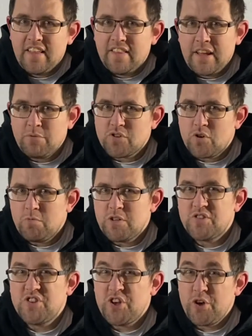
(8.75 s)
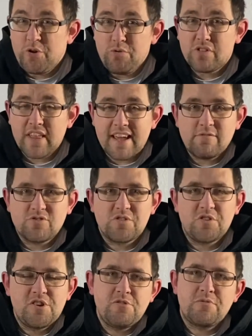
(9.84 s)
there was almost
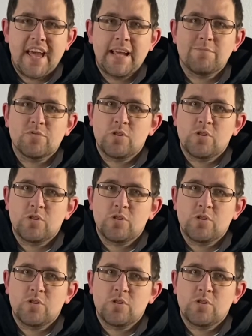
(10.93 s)
2,000 new games